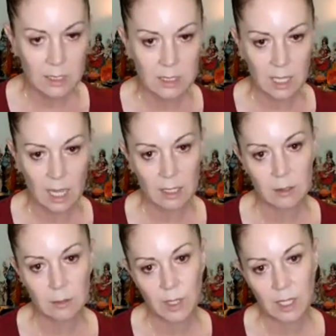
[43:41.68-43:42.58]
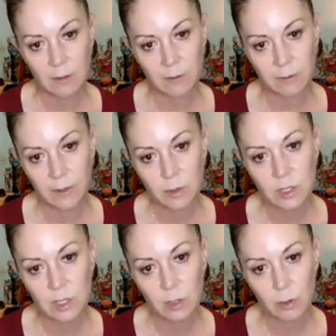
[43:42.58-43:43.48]
Sun being
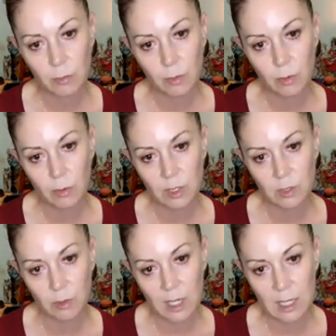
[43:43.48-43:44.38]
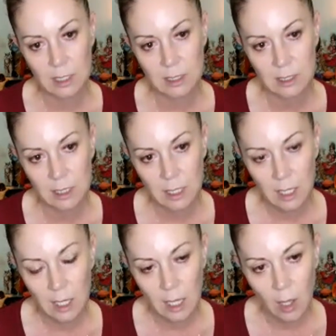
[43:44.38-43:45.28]
filtered through the trees
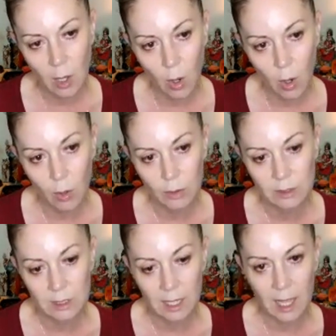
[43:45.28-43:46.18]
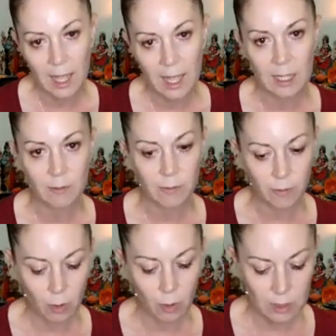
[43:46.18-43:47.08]
on a
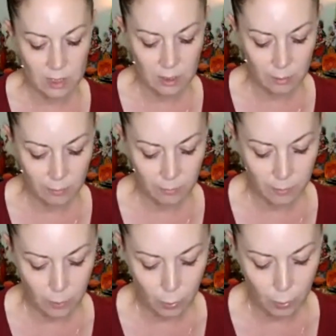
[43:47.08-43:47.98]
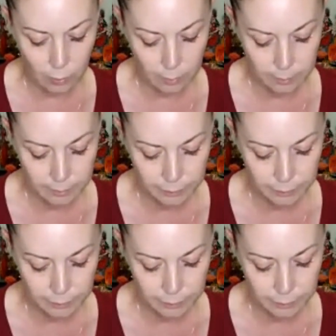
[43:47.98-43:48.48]
forest floor.